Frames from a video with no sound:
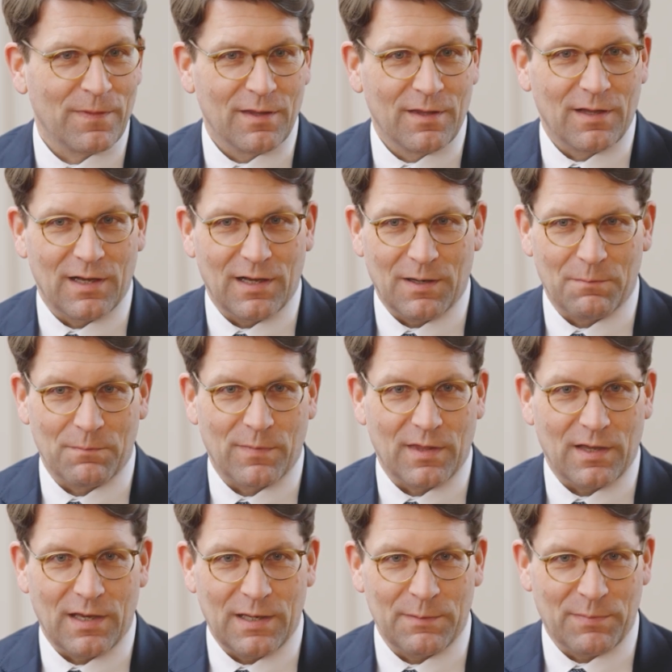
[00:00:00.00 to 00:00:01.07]

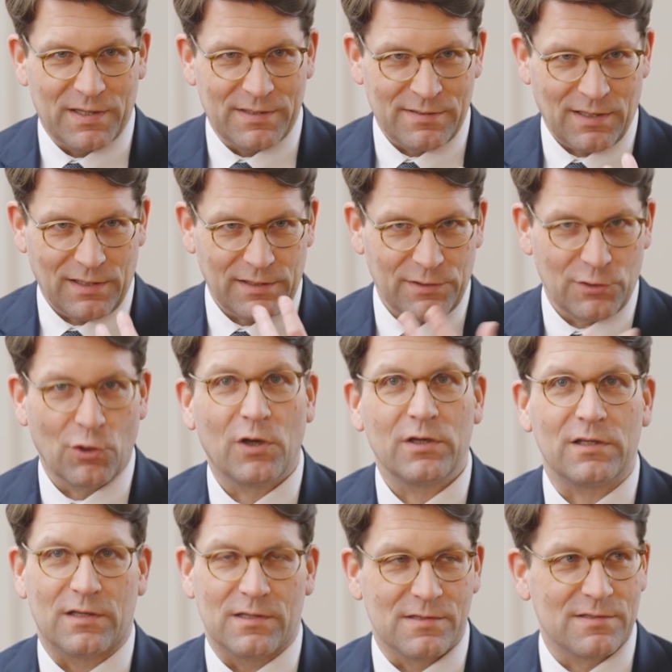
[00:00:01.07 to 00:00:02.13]
And by telling the
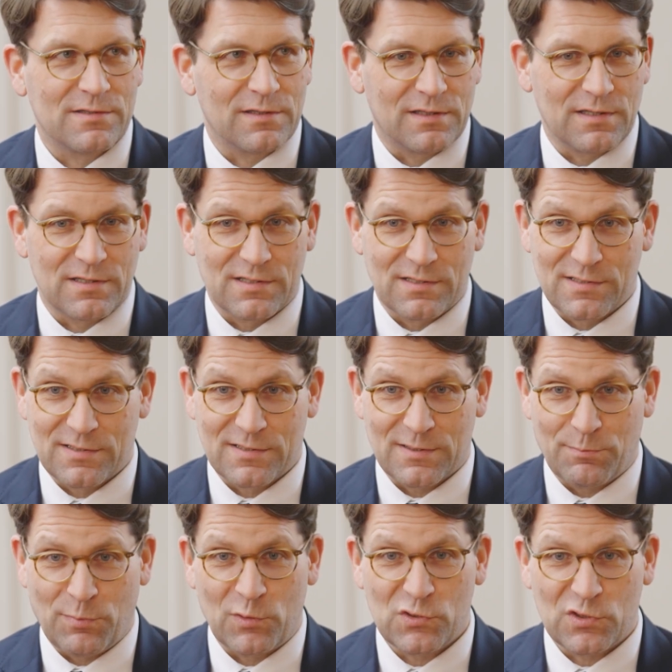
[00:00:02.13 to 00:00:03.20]
audience that it's
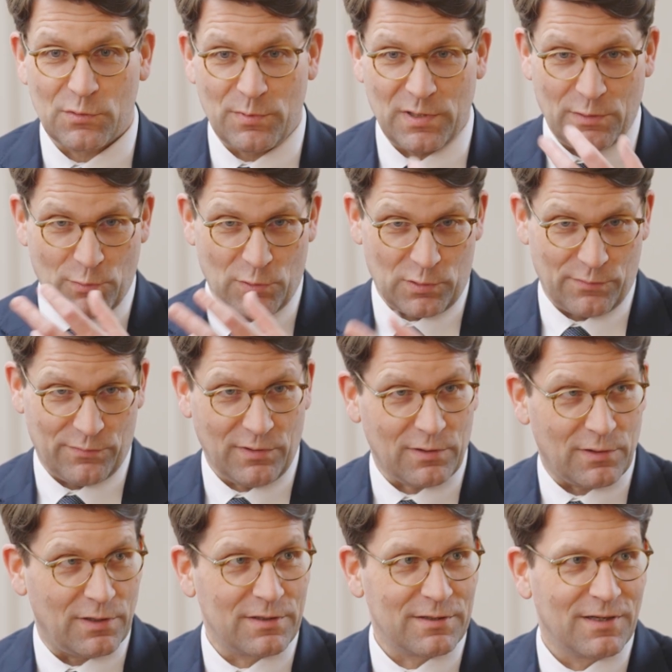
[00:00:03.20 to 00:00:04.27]
supposed to be a work of
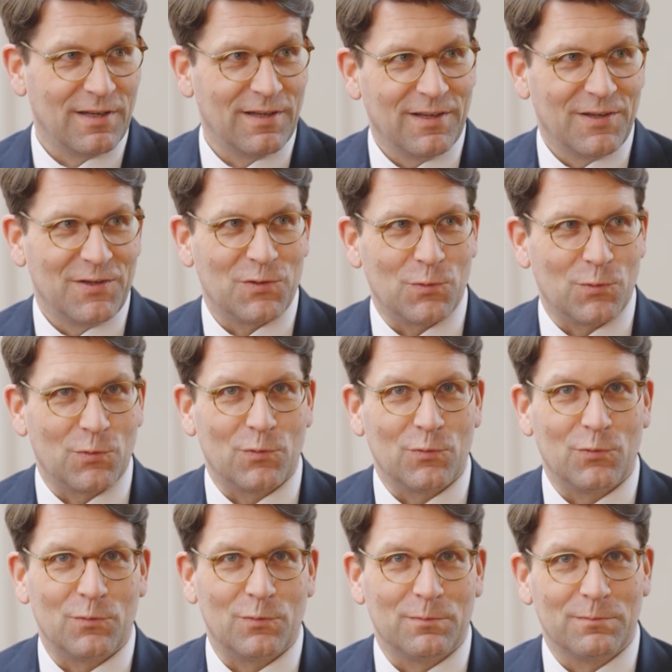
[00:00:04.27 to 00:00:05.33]
art,
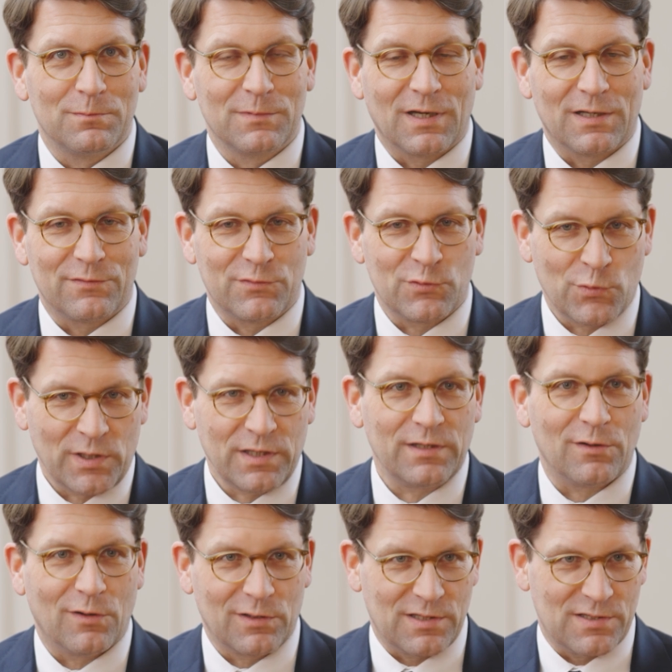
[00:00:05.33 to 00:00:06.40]
you kind of trick
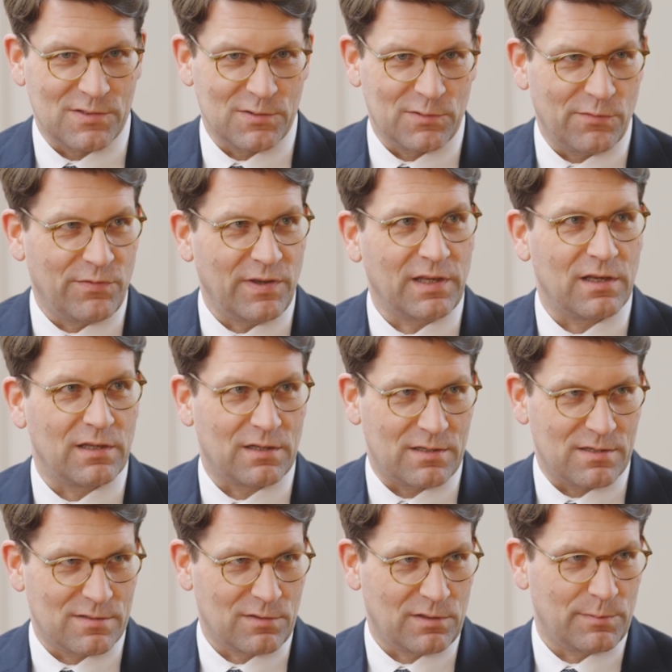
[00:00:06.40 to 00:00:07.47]
the audience into thinking
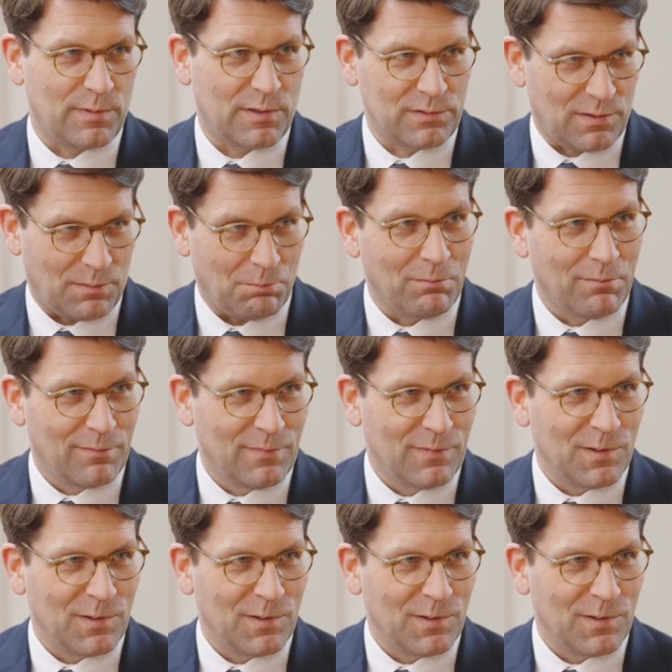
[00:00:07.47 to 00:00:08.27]
that it's not about them,